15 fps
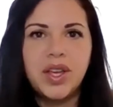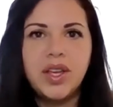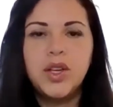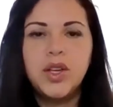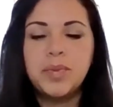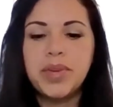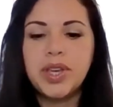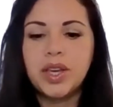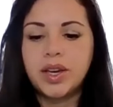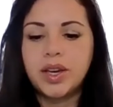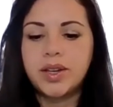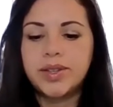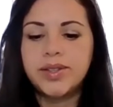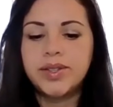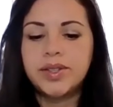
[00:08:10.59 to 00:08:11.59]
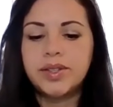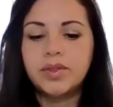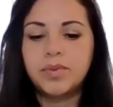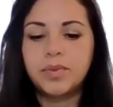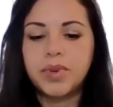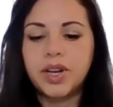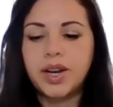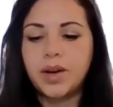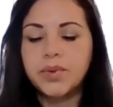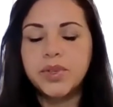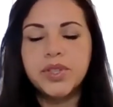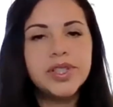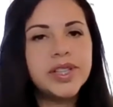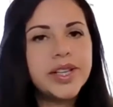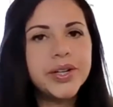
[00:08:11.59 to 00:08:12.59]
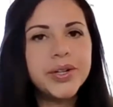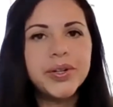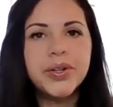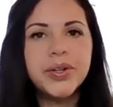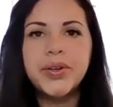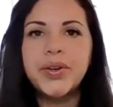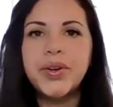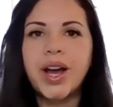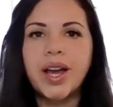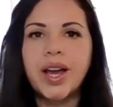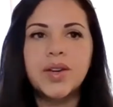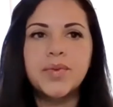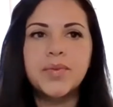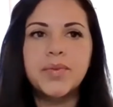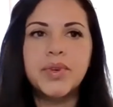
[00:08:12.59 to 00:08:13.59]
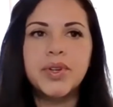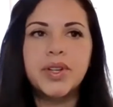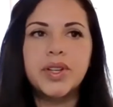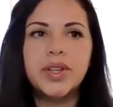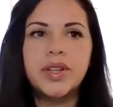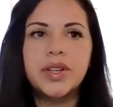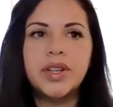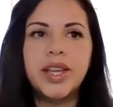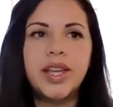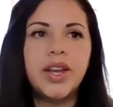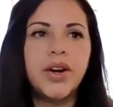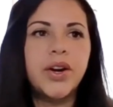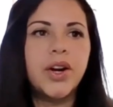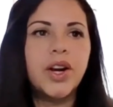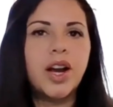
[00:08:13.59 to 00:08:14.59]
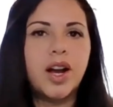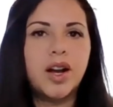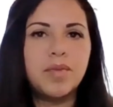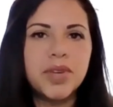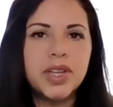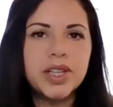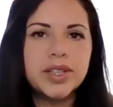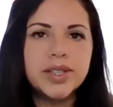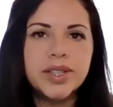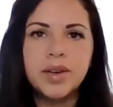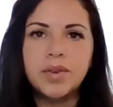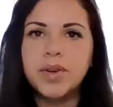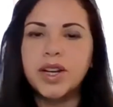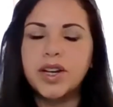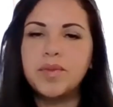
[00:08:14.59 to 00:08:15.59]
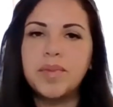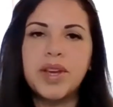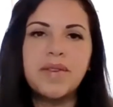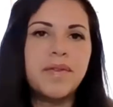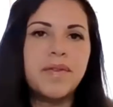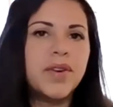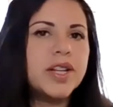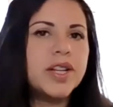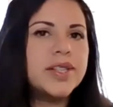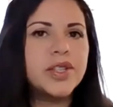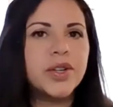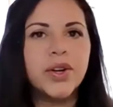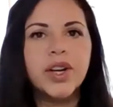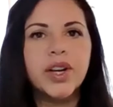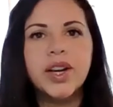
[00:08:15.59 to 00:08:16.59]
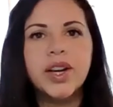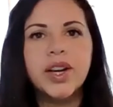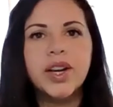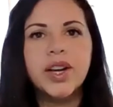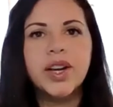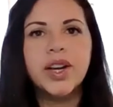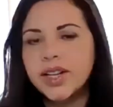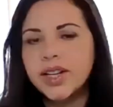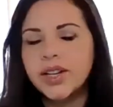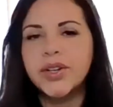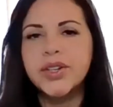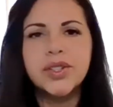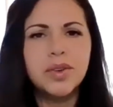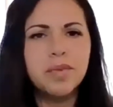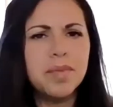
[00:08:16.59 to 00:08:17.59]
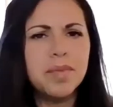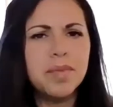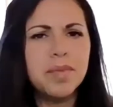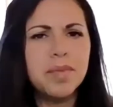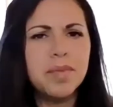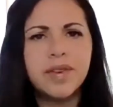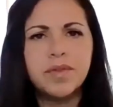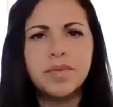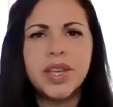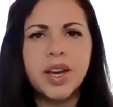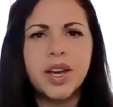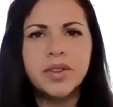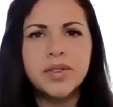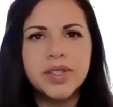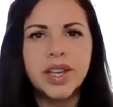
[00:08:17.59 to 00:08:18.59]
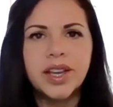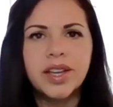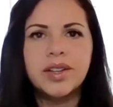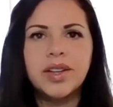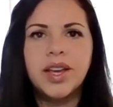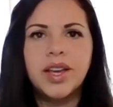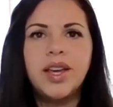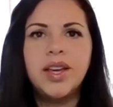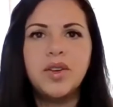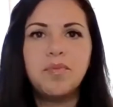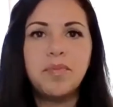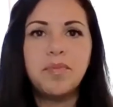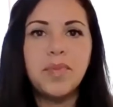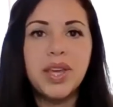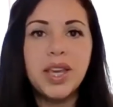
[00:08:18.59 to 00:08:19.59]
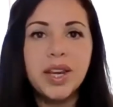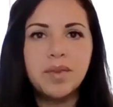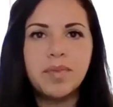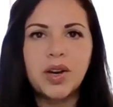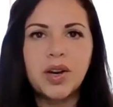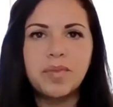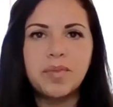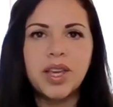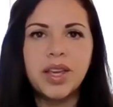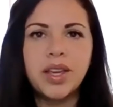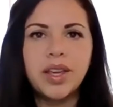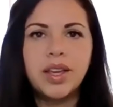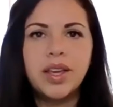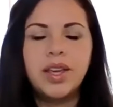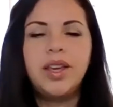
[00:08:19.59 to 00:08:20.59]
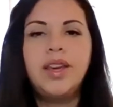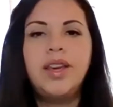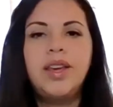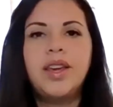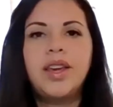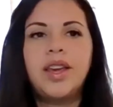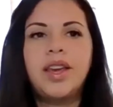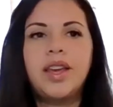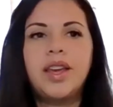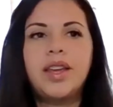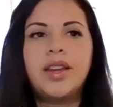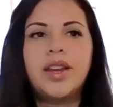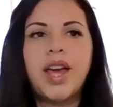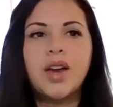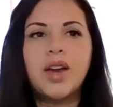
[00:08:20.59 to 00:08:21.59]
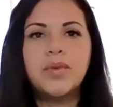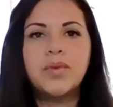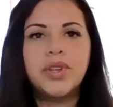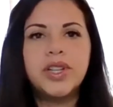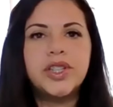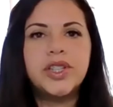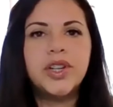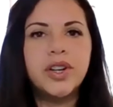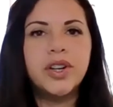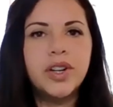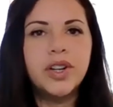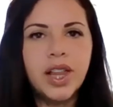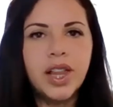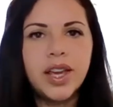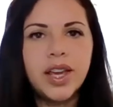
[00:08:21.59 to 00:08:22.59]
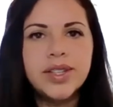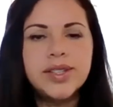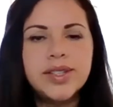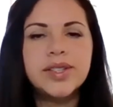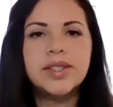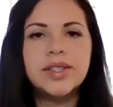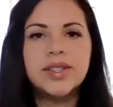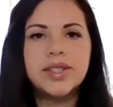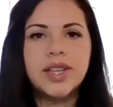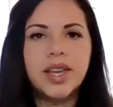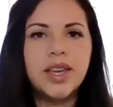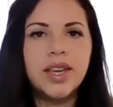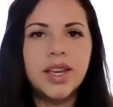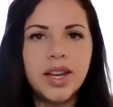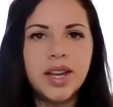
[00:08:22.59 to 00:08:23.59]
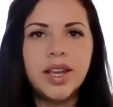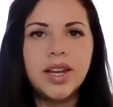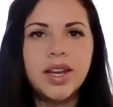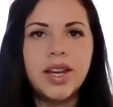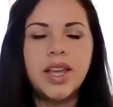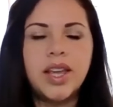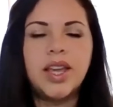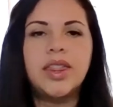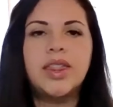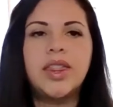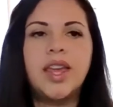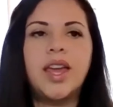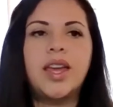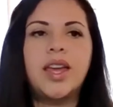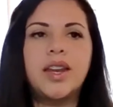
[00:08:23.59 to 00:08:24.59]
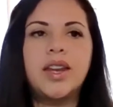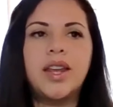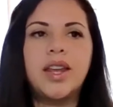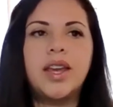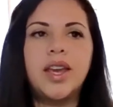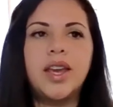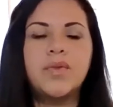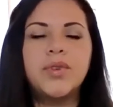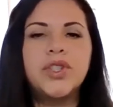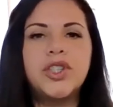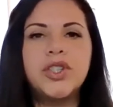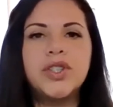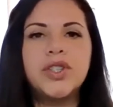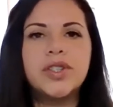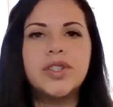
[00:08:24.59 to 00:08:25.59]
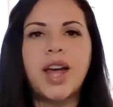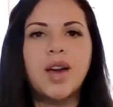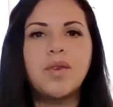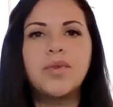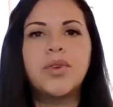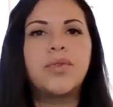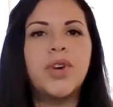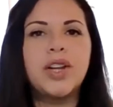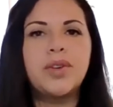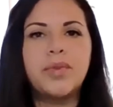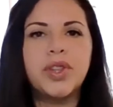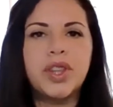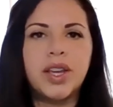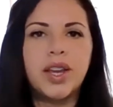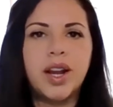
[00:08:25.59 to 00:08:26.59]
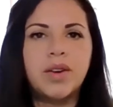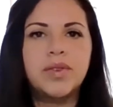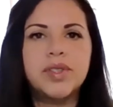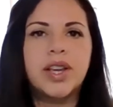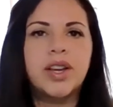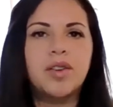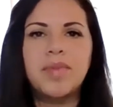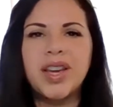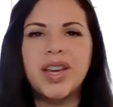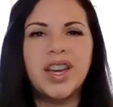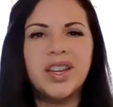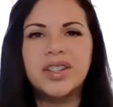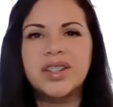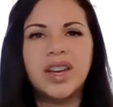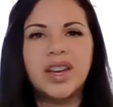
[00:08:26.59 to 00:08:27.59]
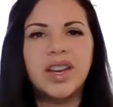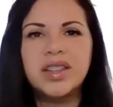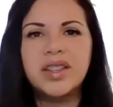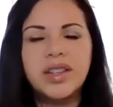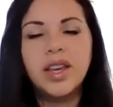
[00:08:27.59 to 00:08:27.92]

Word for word: Mm-hmm. Because when I was little, I would hear a comment that one of my friends or a cousin or somebody from the outside made about me. And I would internalize, take it in, and then it was just, I would run with it. I was like, oh my gosh, I,